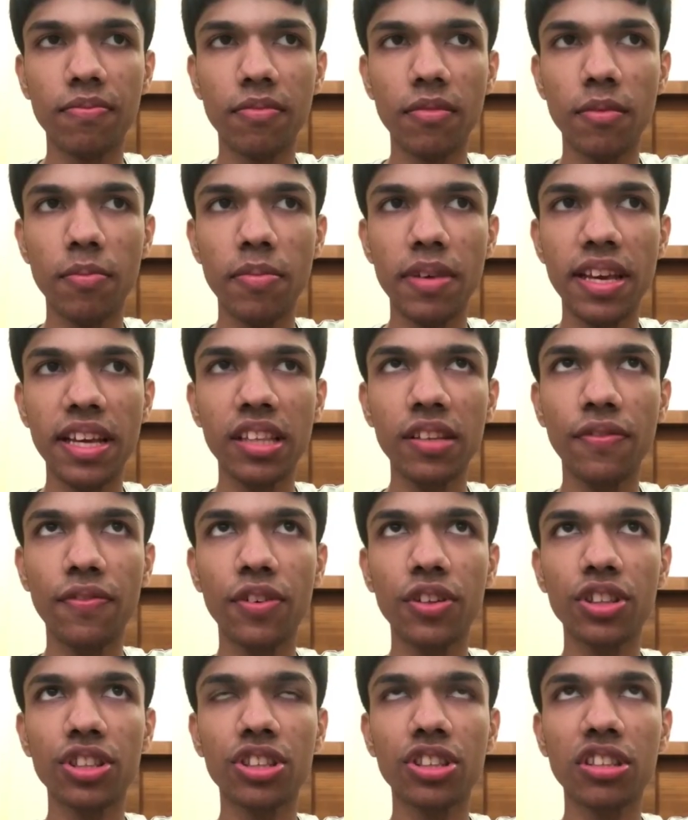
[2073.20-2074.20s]
Being the
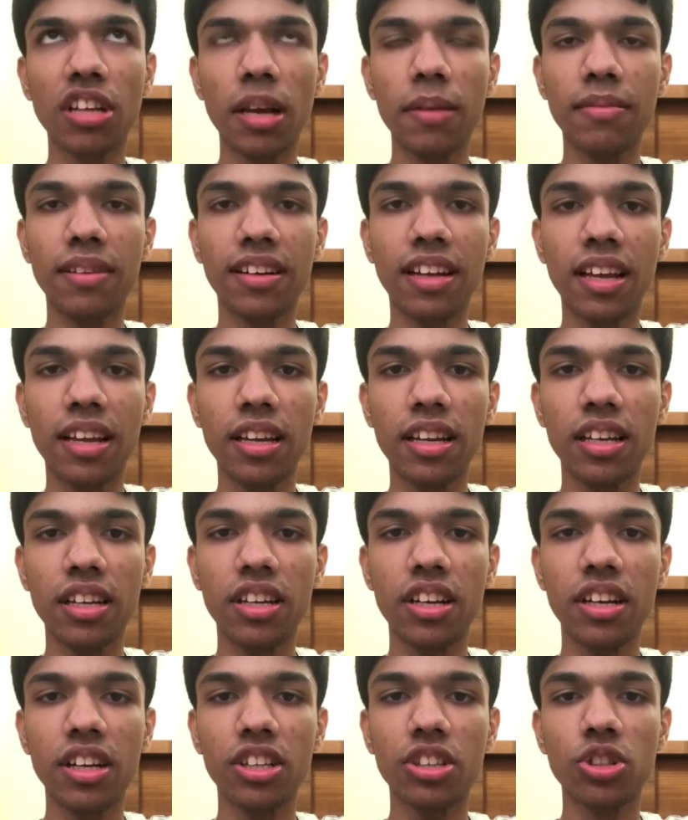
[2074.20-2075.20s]
first time that I
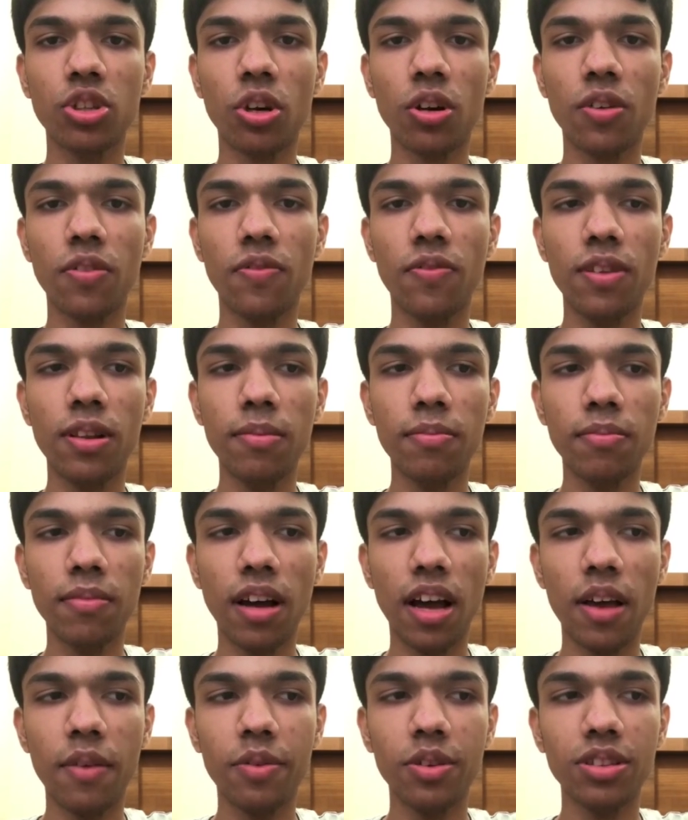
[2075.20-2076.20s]
did a short
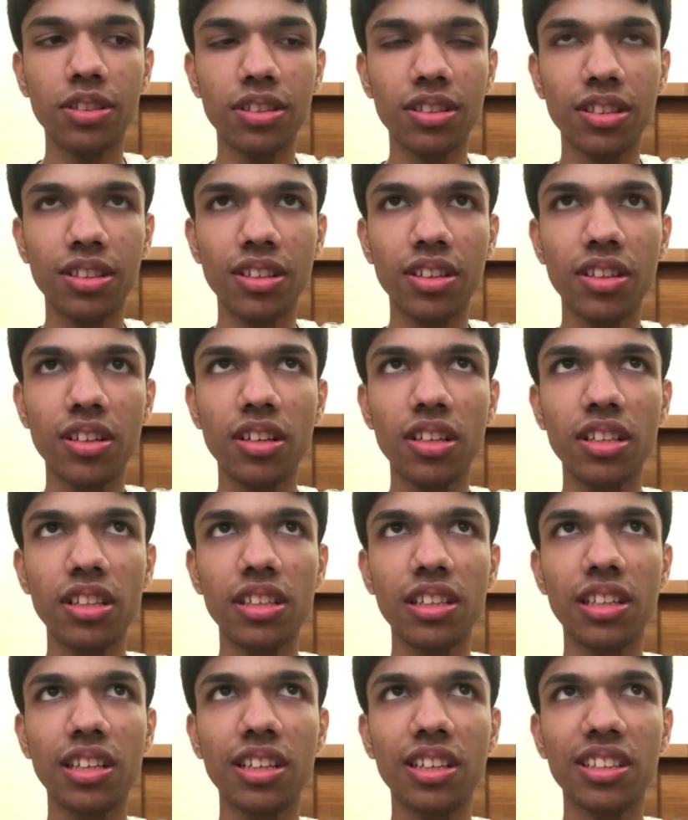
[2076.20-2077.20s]
film, I was
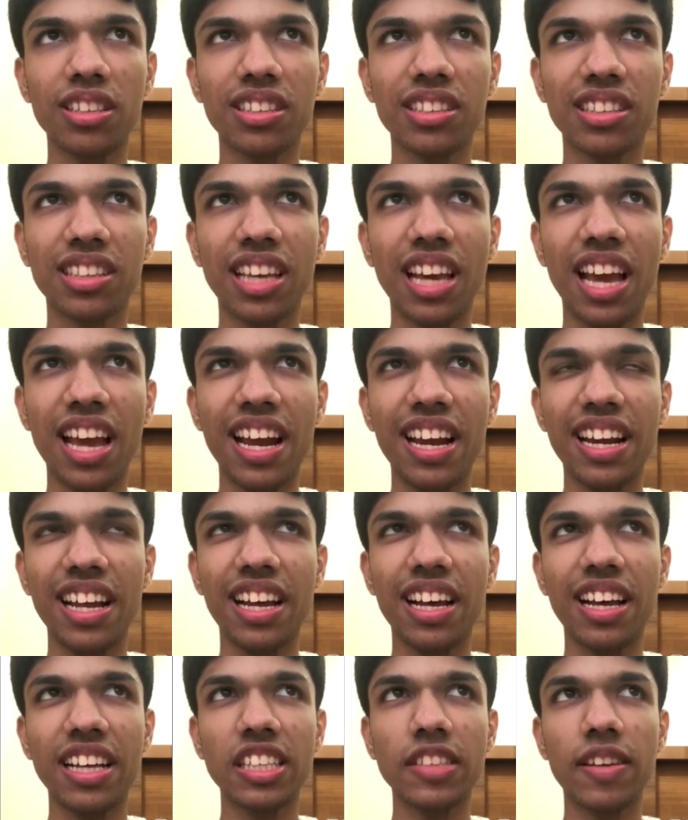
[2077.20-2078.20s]
really scared
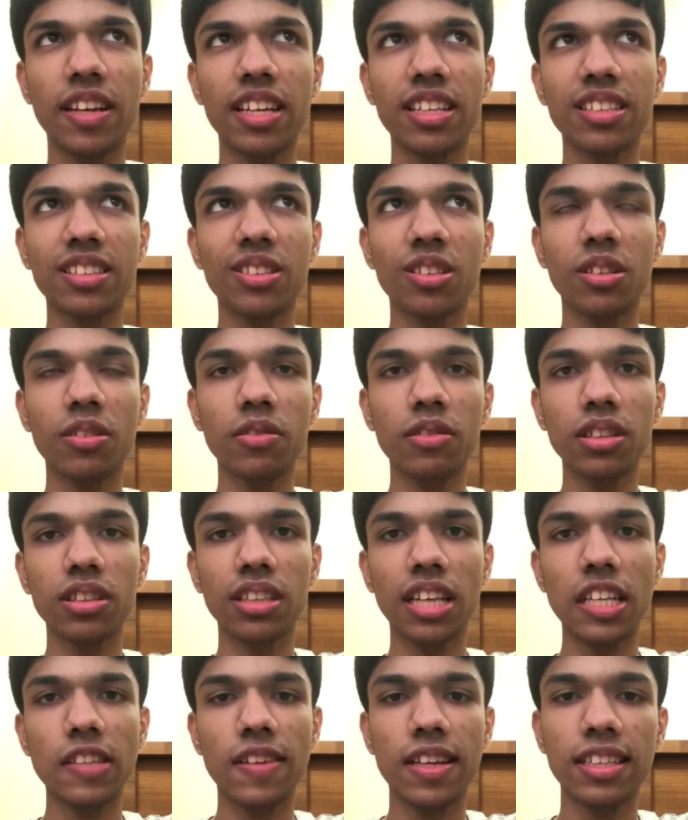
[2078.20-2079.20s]
as well as
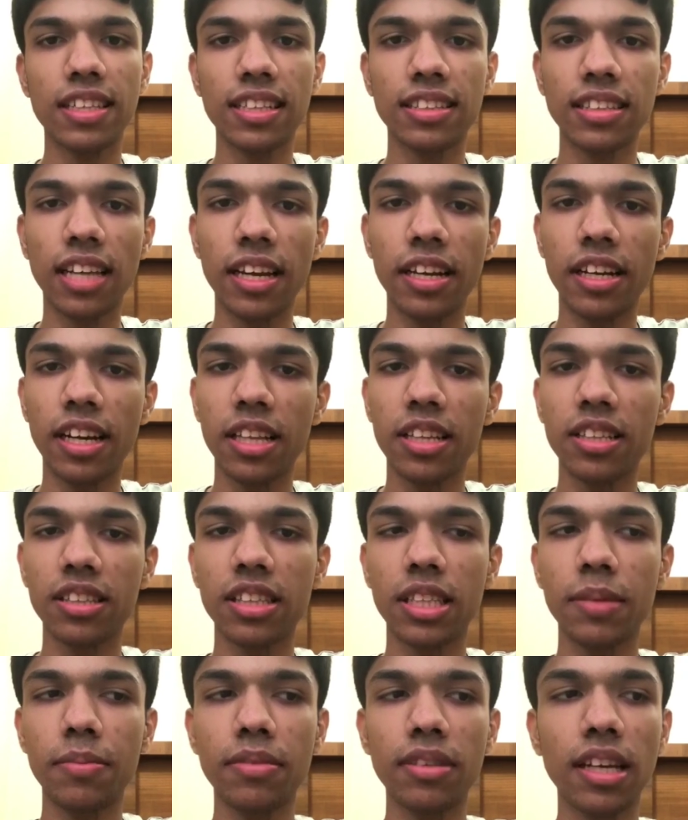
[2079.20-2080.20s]
nervous as well as excited at
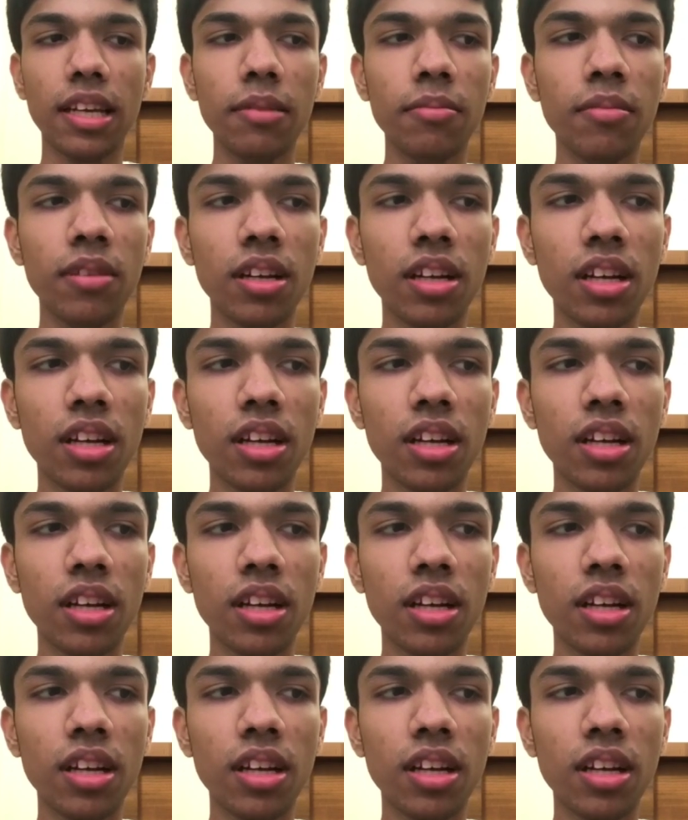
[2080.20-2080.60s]
the same time.